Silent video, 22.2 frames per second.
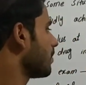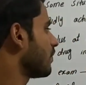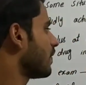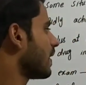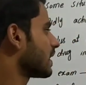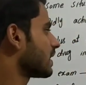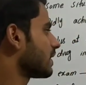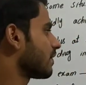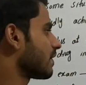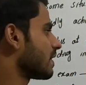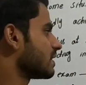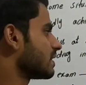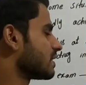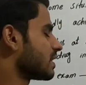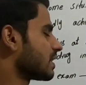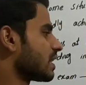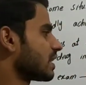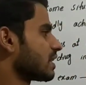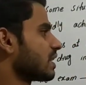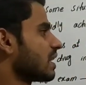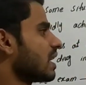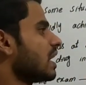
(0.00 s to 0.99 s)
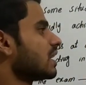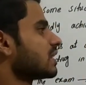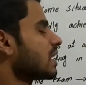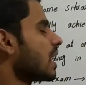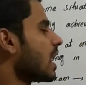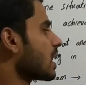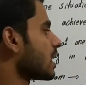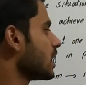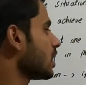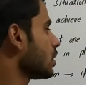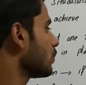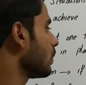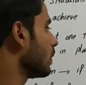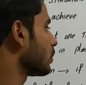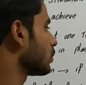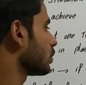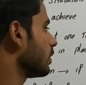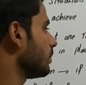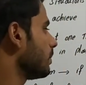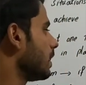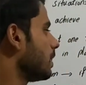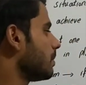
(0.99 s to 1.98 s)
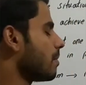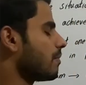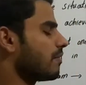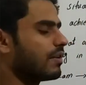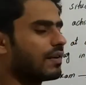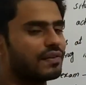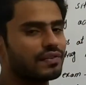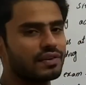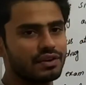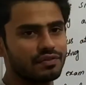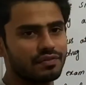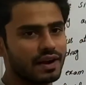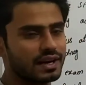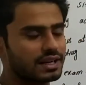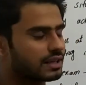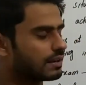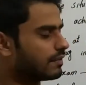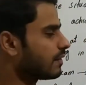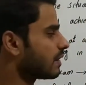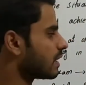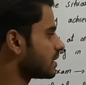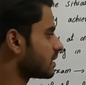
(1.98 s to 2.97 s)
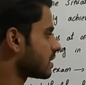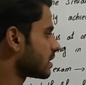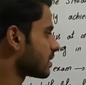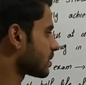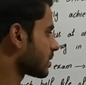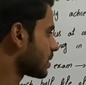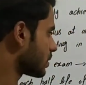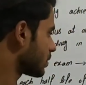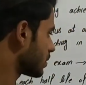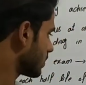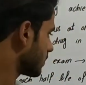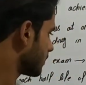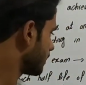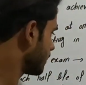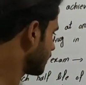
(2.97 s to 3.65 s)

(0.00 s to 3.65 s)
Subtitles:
effective concentration or equal to the minimum effective concentration.